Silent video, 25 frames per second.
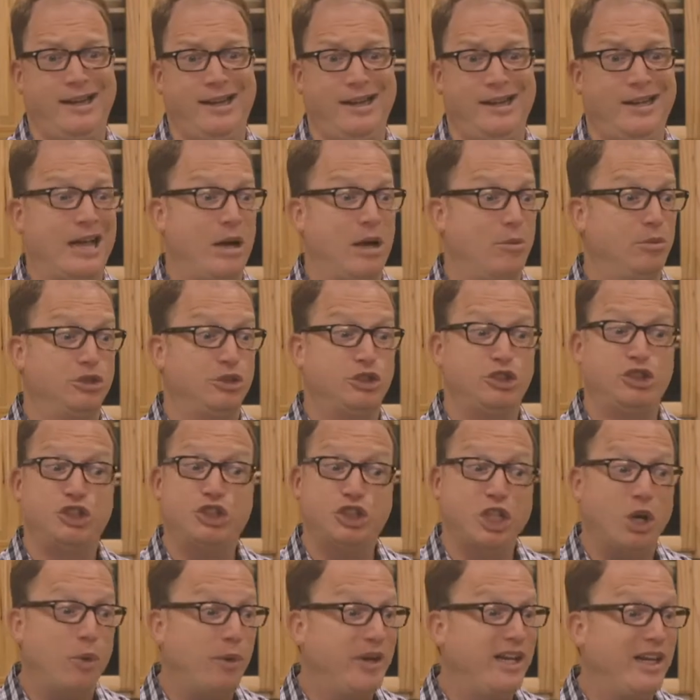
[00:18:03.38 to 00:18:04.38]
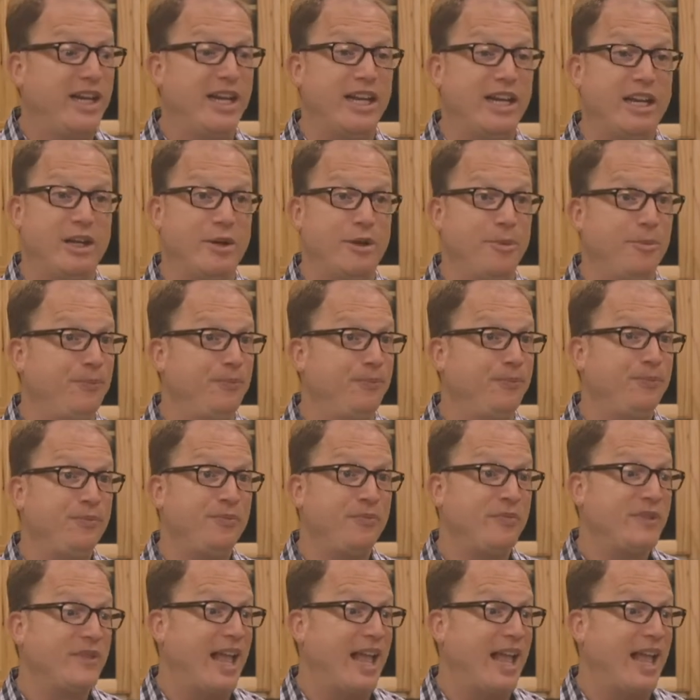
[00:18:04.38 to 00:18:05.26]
And I was showing him